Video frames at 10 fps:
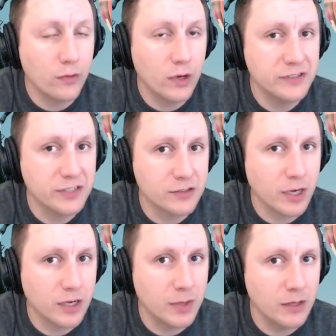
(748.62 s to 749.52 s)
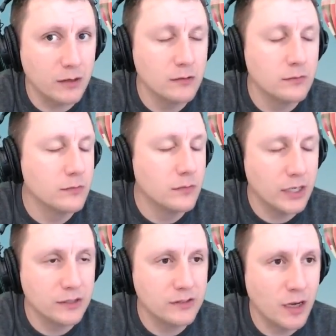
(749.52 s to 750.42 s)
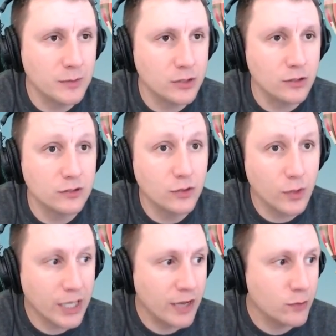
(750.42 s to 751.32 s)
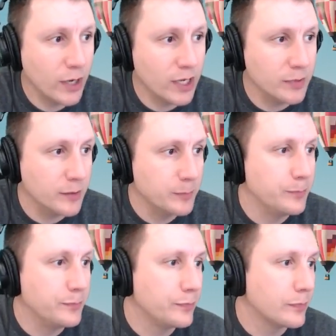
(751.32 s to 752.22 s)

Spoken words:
3 of 6 recommended. It is not matured, so we're going to have to wait a bit.